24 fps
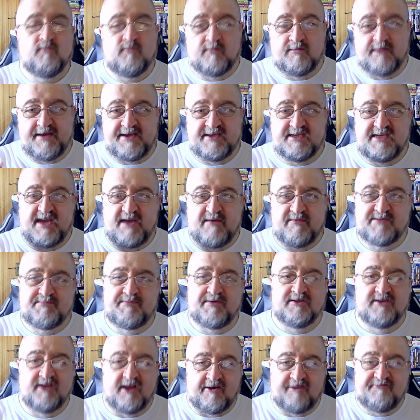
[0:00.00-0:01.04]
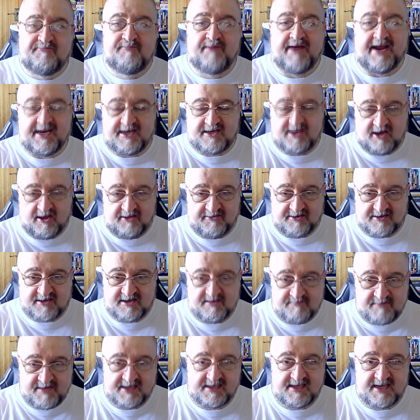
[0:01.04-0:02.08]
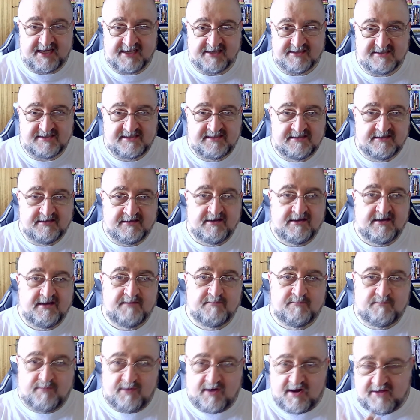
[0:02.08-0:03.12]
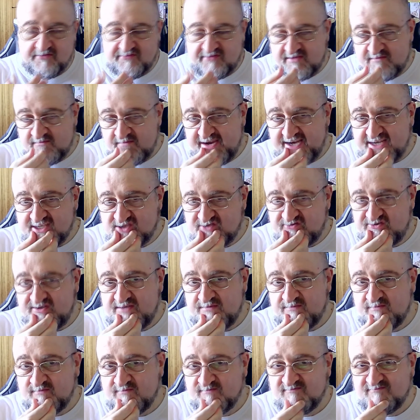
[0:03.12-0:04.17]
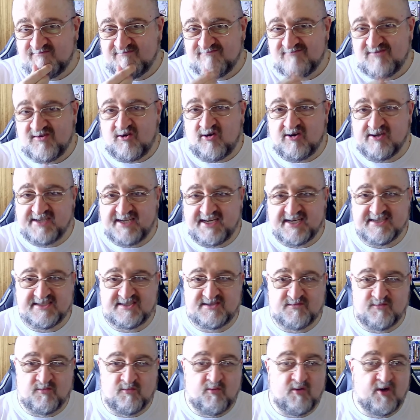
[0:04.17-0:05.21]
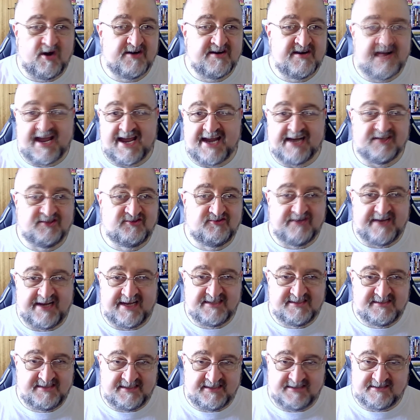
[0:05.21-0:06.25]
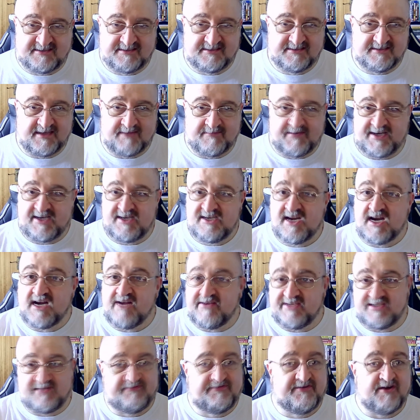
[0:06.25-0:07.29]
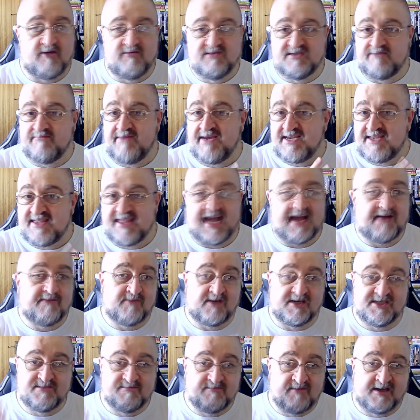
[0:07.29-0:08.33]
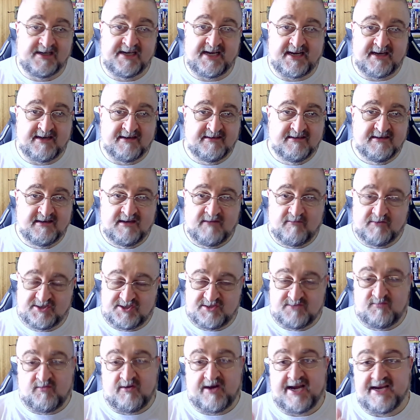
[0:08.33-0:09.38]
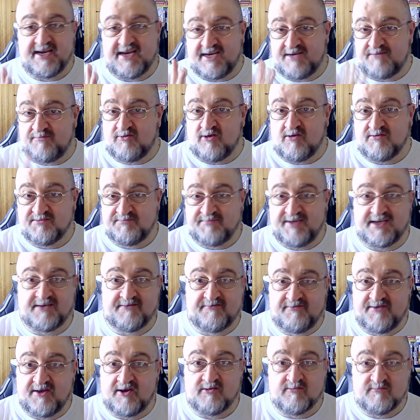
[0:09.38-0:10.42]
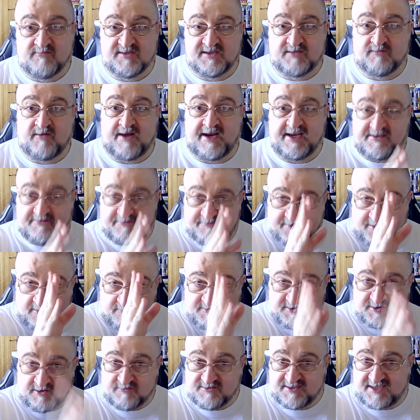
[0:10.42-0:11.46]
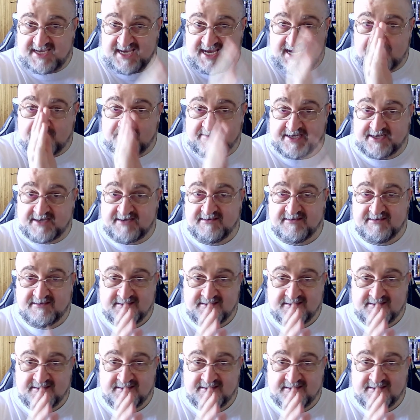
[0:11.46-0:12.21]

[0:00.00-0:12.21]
he was beloved by other comedians, but the mainstream audience weren't that interested. I mean, none of his films have made that much money, which is why he had problems making films and why the films always came like